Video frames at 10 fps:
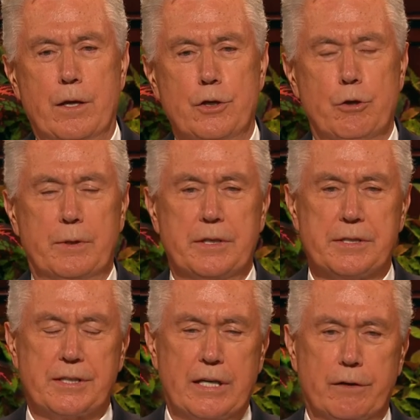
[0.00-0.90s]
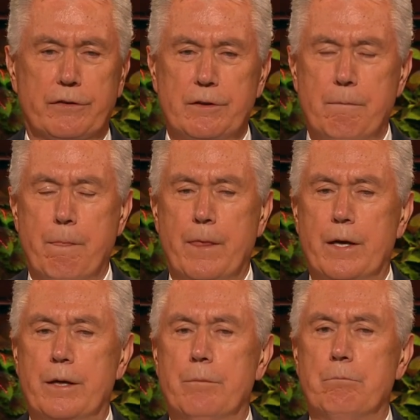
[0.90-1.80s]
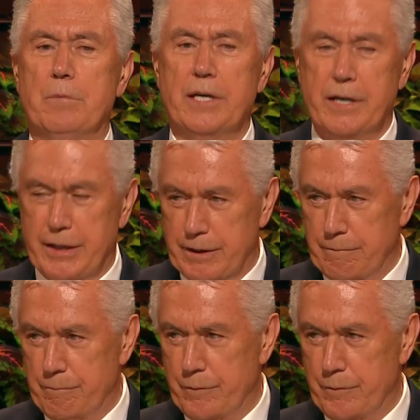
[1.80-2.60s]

You will discover meaning.